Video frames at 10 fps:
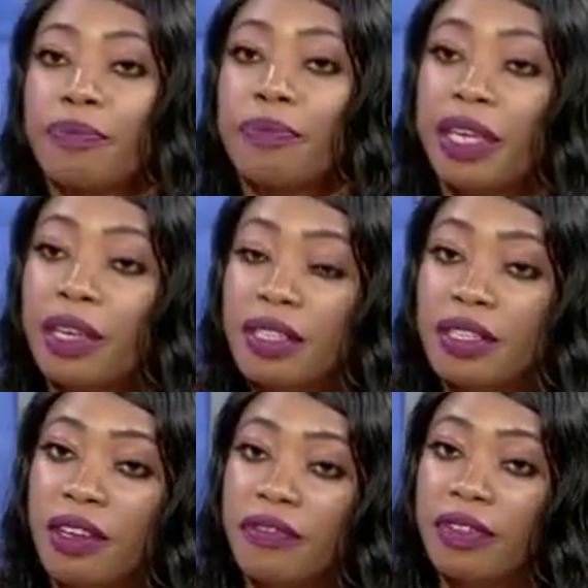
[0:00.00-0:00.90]

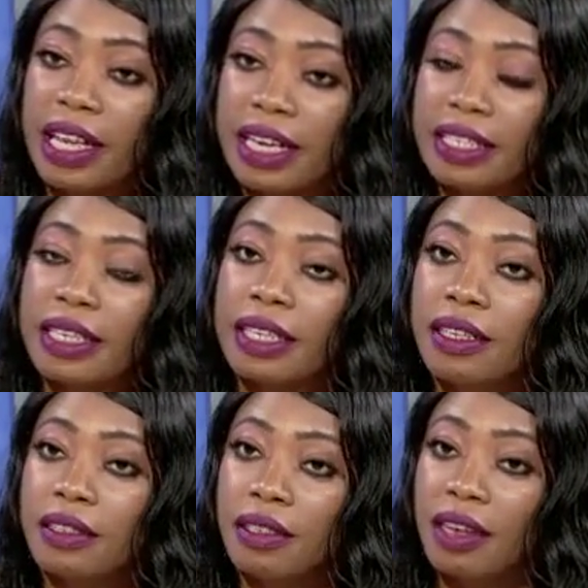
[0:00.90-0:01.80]
because of, like I said,
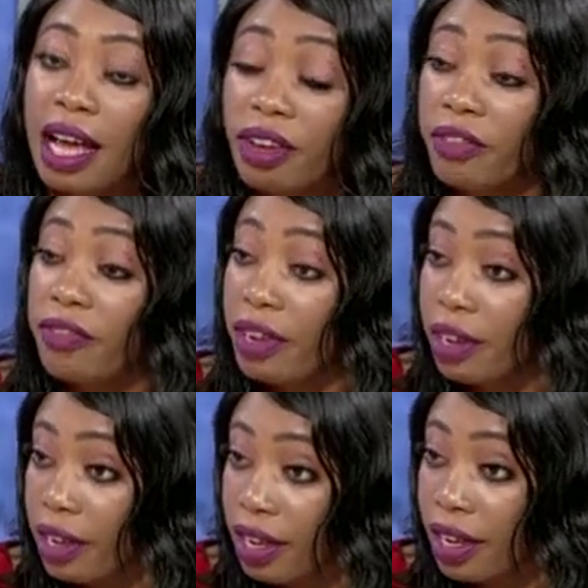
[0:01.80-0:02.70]
the lack of
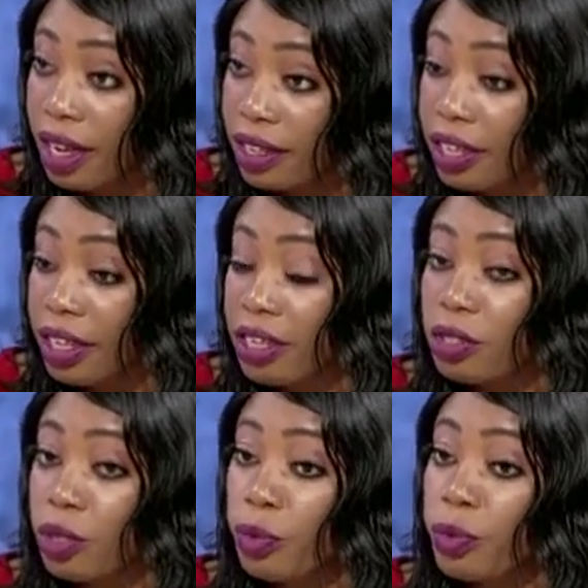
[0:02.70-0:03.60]
health care,
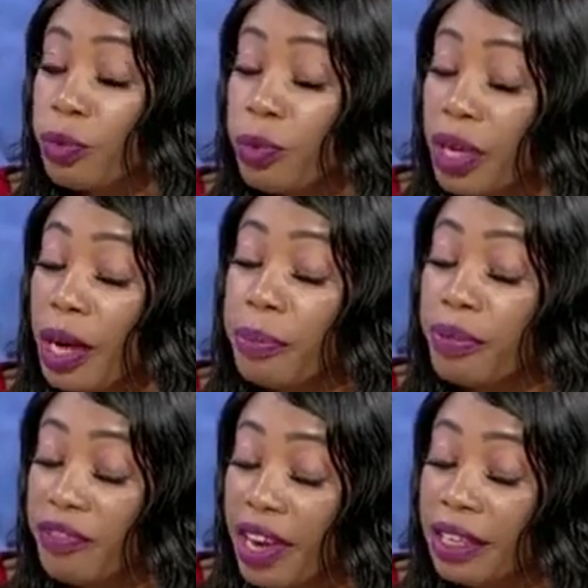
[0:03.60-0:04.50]
so we are
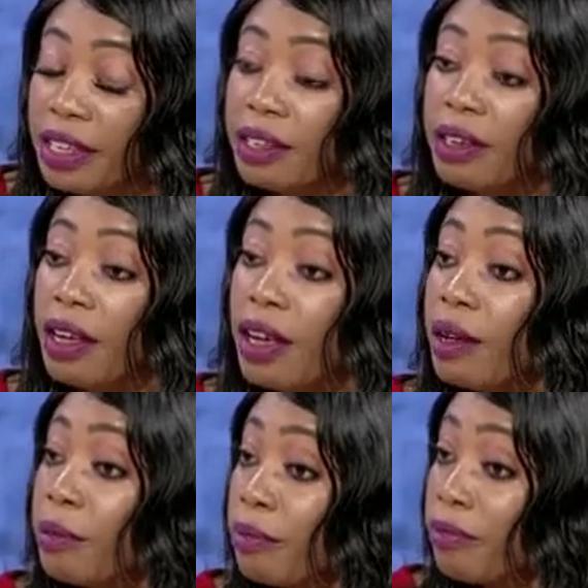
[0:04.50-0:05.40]
providing
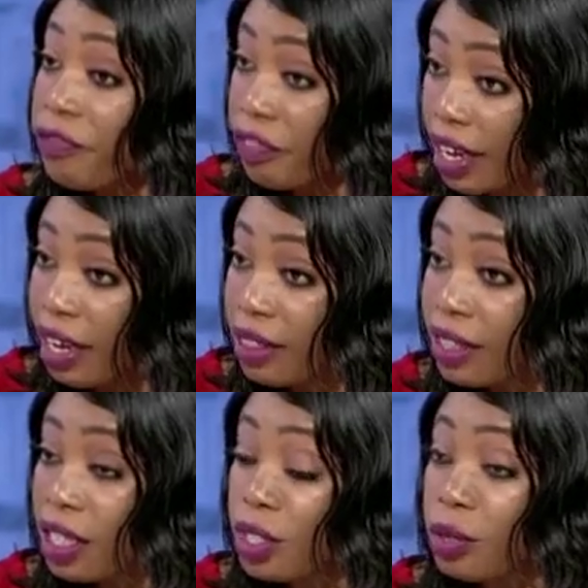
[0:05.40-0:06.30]
free health
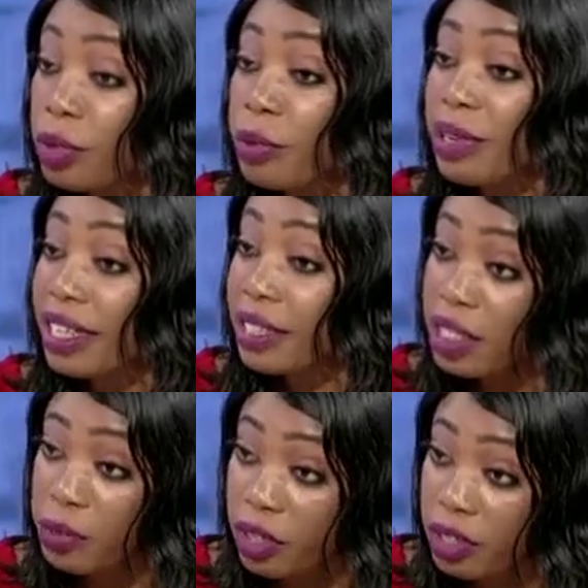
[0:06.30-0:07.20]
care to
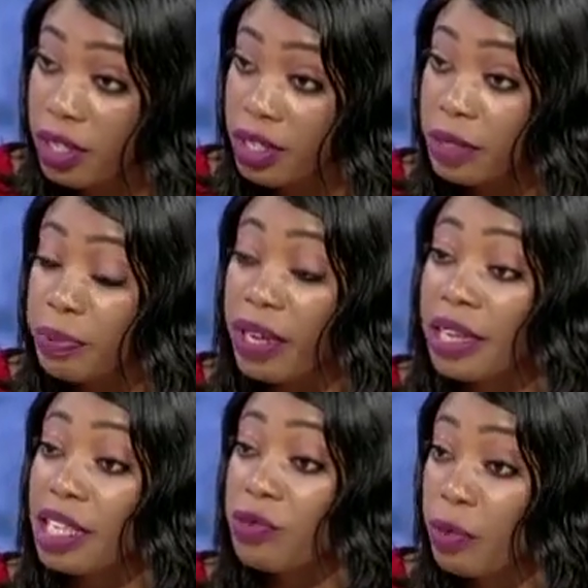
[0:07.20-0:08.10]
lactating mothers,
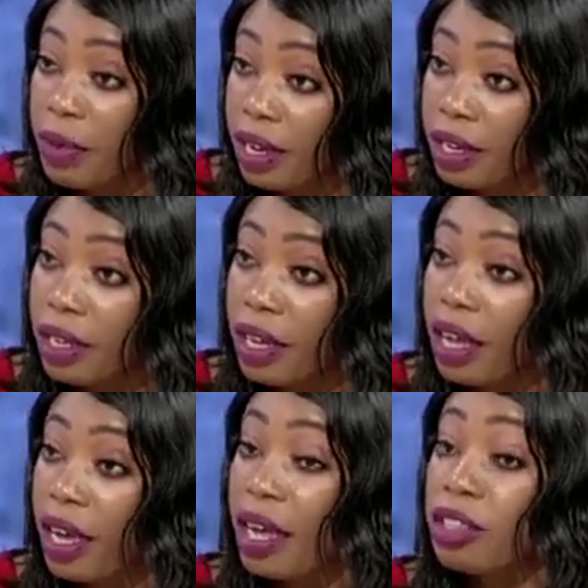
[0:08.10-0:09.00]
pregnant women,
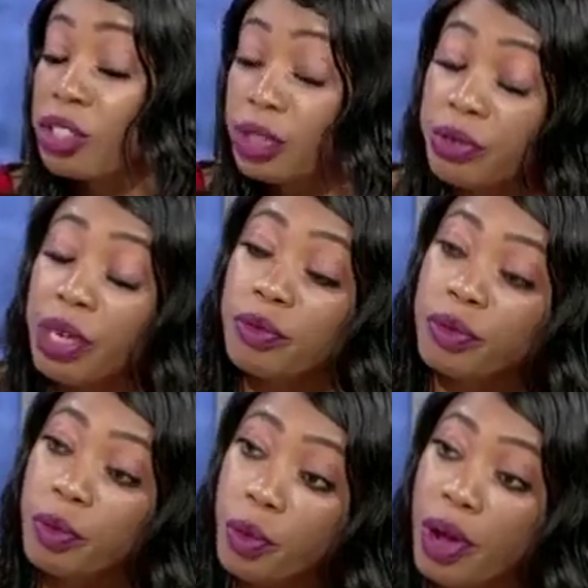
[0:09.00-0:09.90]
and
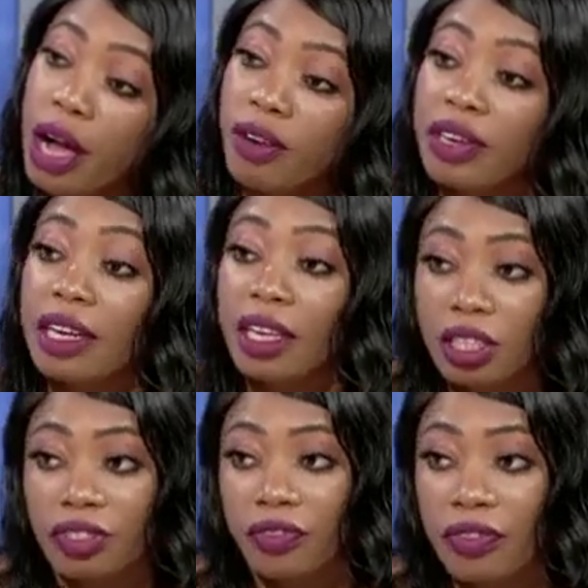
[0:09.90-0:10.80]
children who are under the
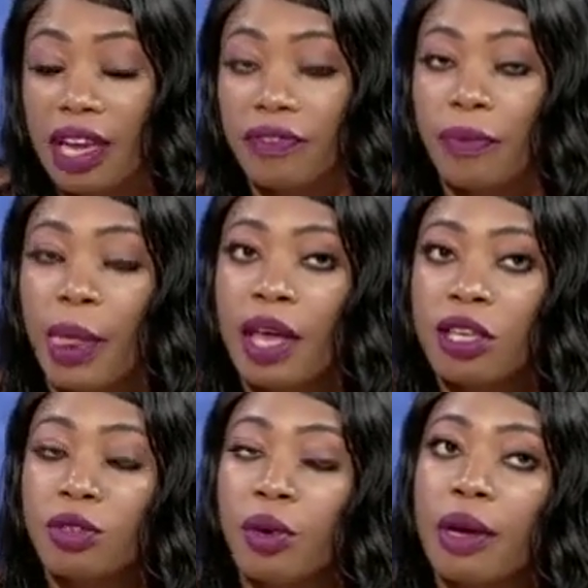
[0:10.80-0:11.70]
age of 5.
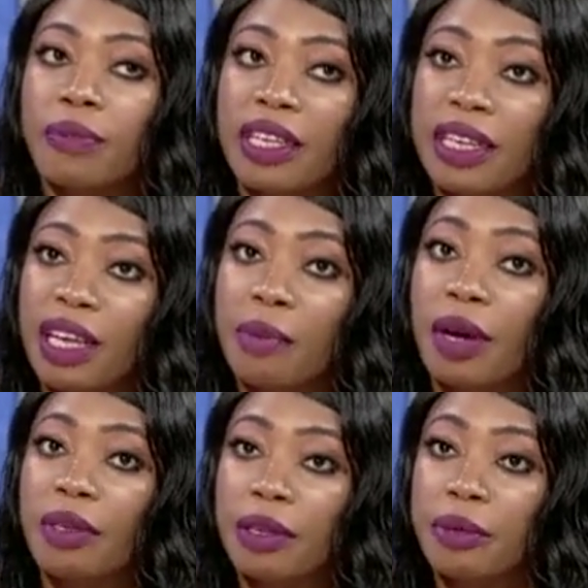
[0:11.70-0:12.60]
So thinking
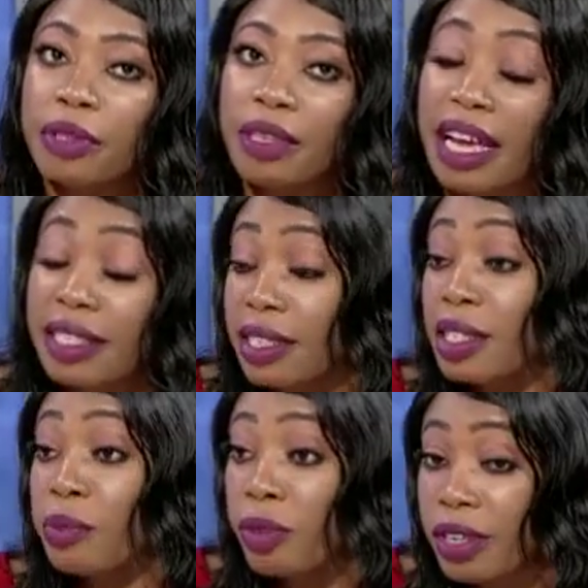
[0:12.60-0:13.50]
about the
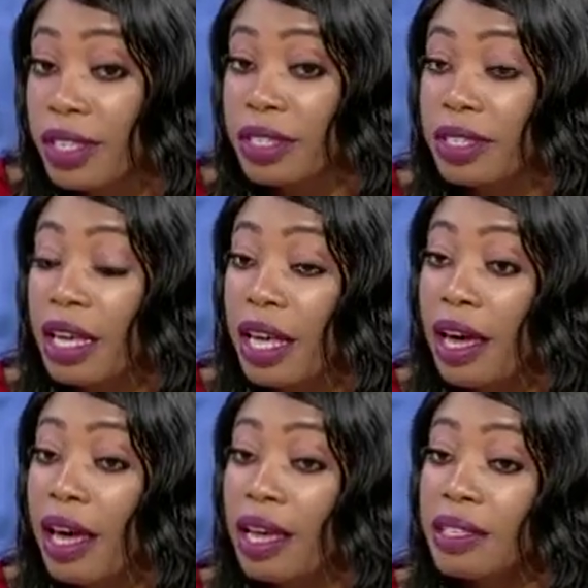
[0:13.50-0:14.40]
lactating mothers,
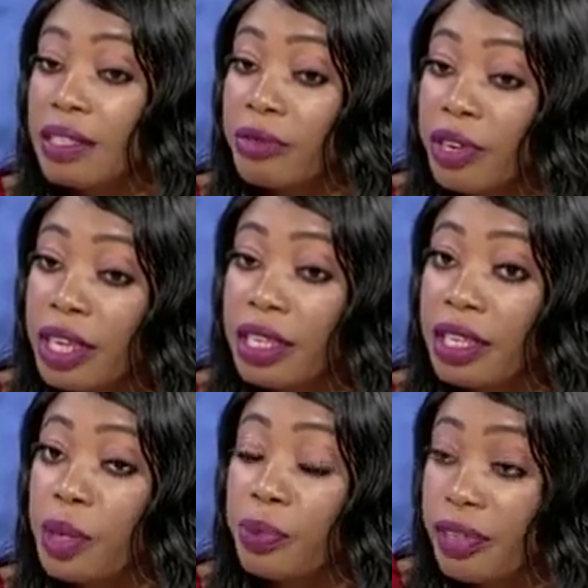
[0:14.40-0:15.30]
it's
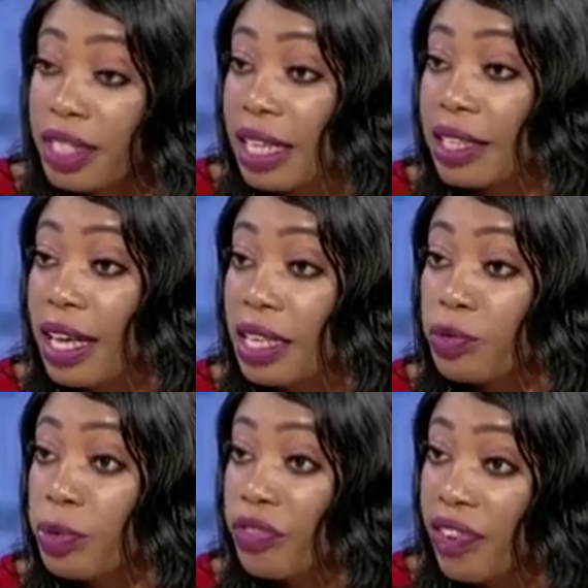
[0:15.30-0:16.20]
really important
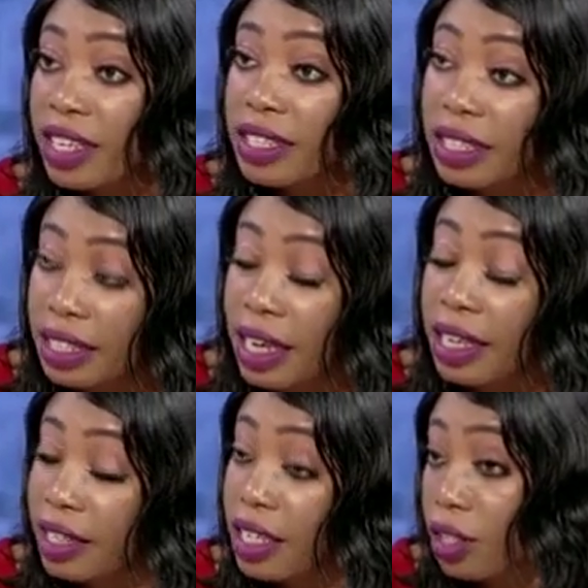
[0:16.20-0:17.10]
that we're providing that
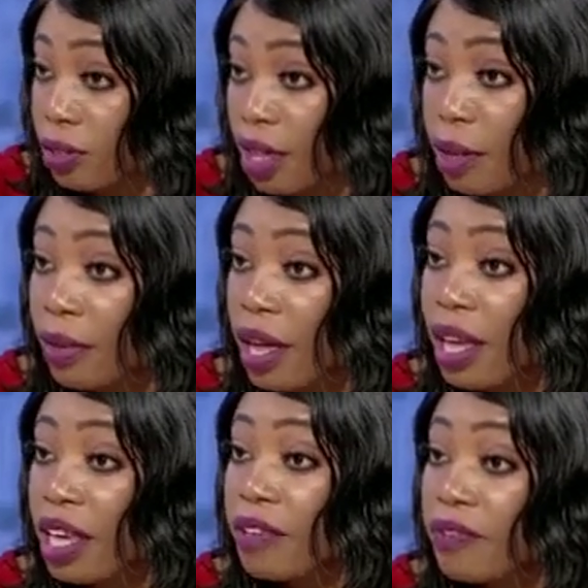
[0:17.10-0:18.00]
health care to them,
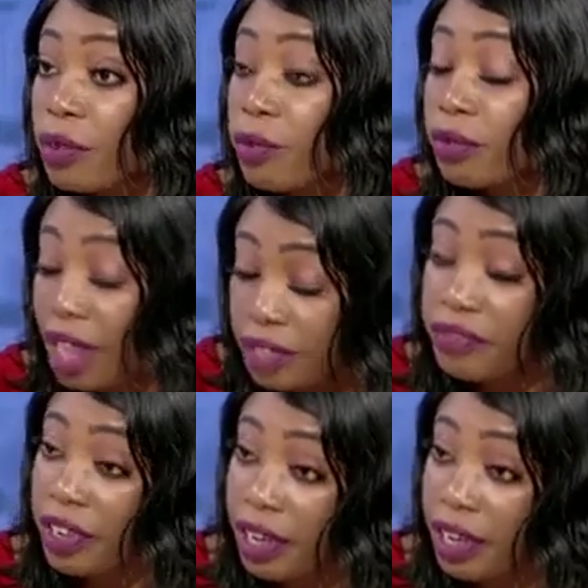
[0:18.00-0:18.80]
even that free